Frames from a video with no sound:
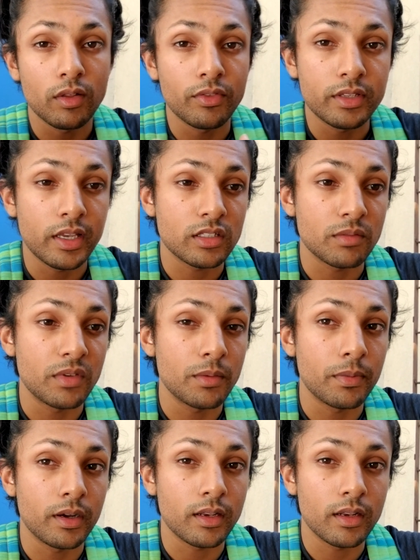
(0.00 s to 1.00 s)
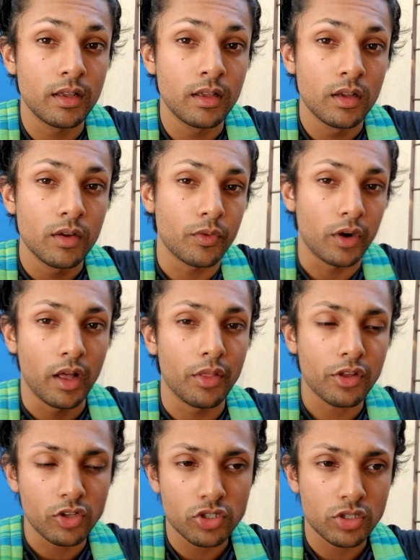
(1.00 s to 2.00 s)
the taste of meat, but for health
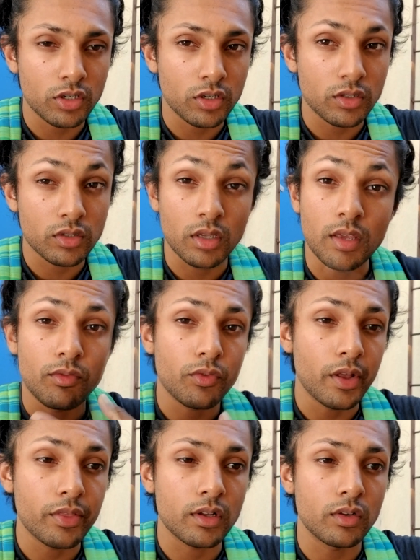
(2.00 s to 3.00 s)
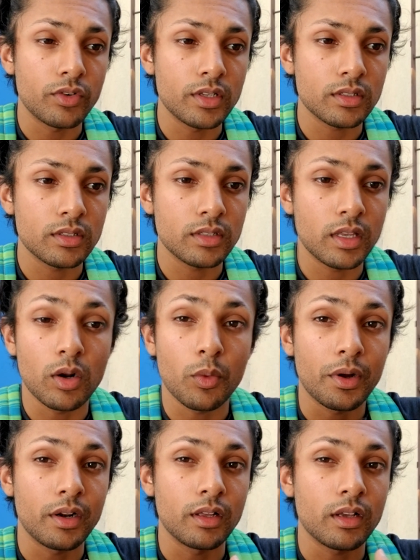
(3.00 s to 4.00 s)
concerns, even for ethical reasons, they don't
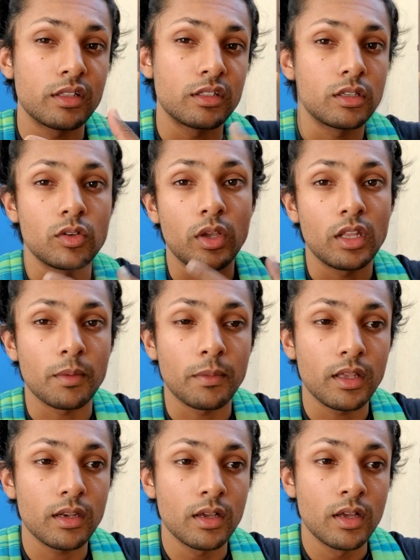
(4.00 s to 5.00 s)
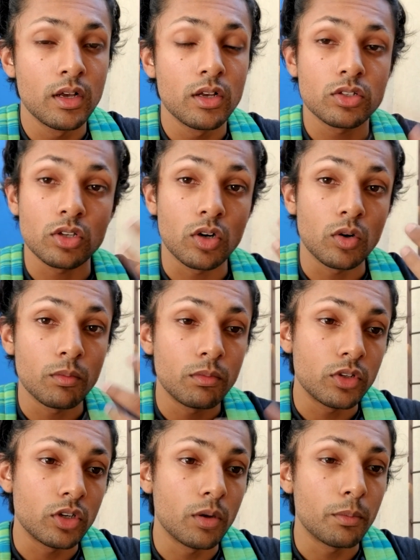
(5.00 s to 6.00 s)
want to continue eating meat. So,
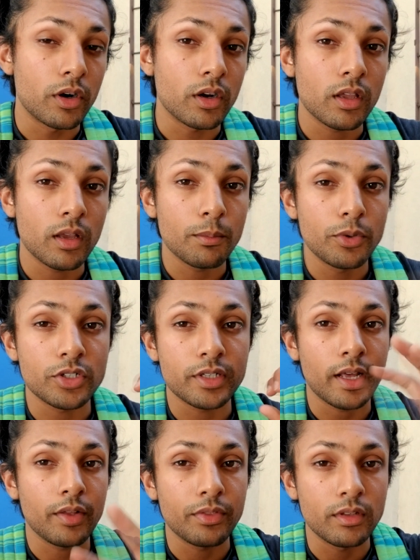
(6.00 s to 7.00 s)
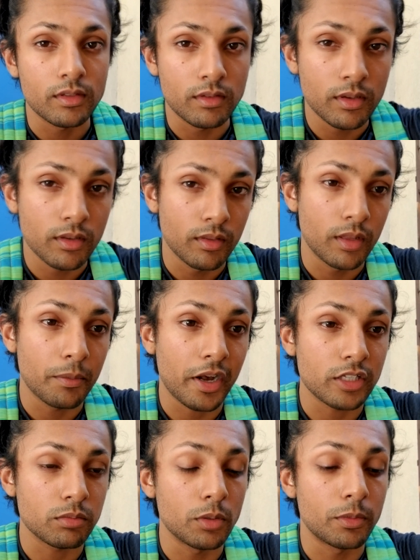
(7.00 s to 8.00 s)
Burger King pushed out this
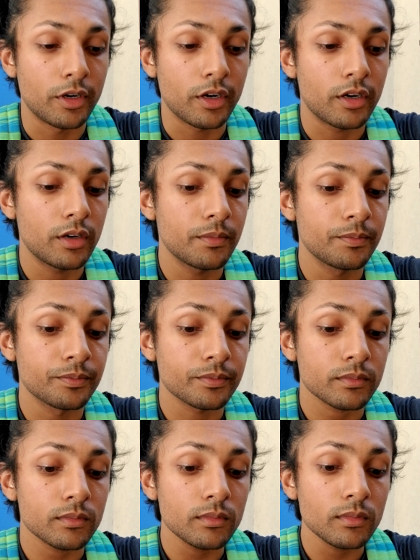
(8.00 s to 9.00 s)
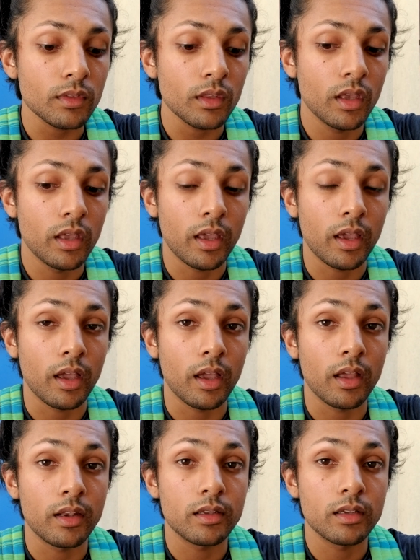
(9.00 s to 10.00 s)
Impossible Burger. And